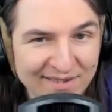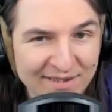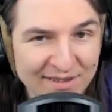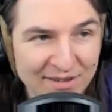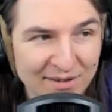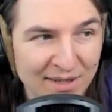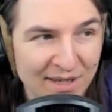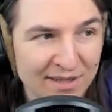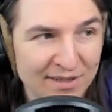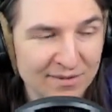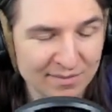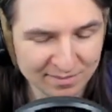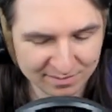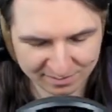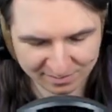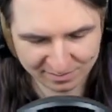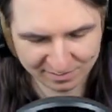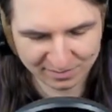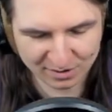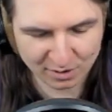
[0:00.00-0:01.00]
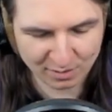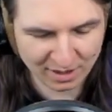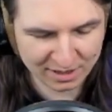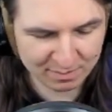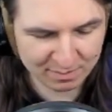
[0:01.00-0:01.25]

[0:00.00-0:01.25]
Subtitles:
All right, so that's